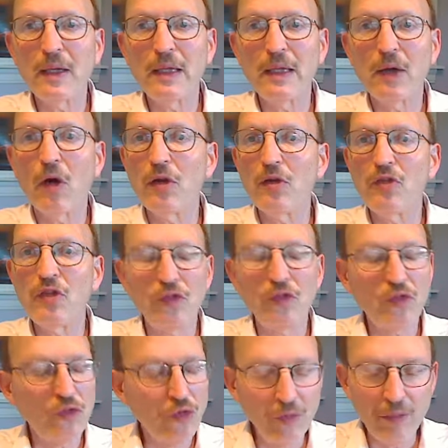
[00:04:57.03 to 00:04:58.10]
There are
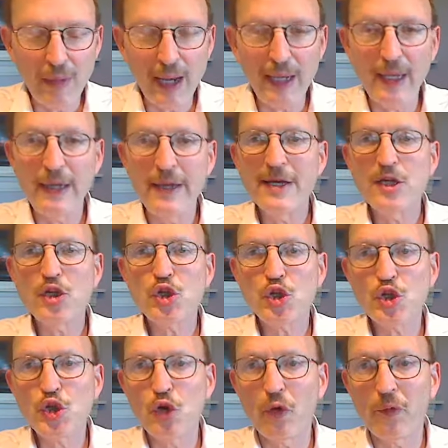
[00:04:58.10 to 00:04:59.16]
just too many
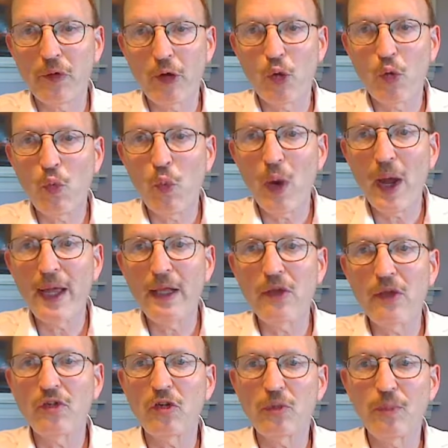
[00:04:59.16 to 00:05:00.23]
surer
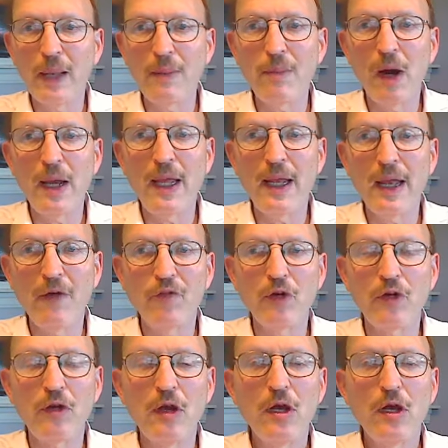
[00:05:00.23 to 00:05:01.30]
ways to spend money and
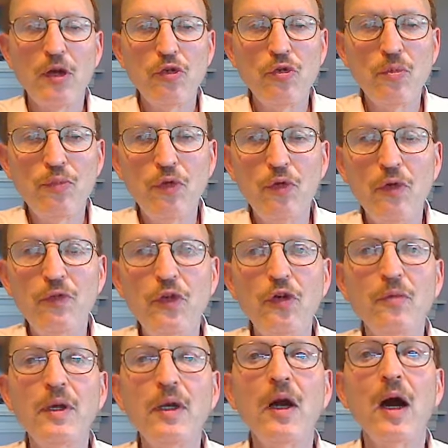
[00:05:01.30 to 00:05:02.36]
effort to improve
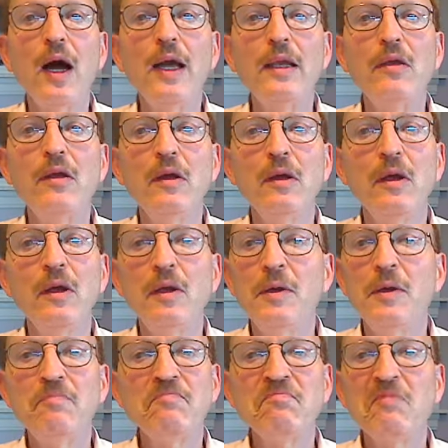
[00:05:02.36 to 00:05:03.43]
humankind,
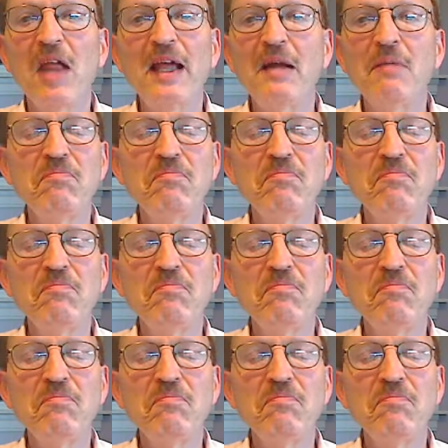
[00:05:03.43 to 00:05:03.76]
like